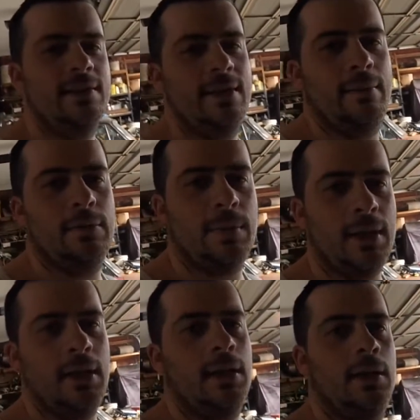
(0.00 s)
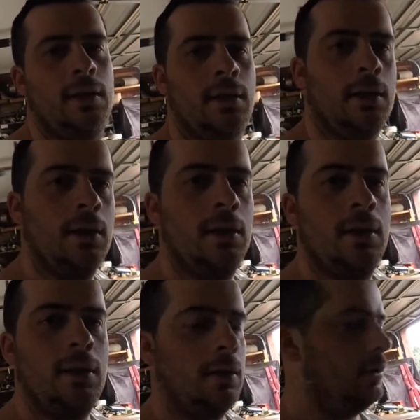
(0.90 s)
sandwich plate.
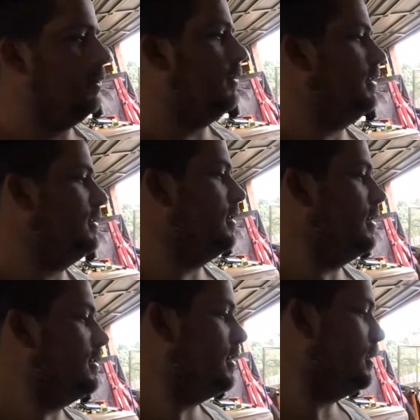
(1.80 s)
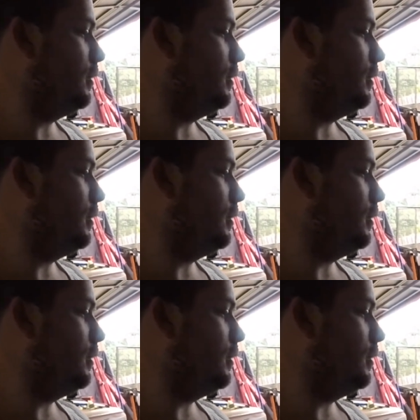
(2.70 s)
It's nice.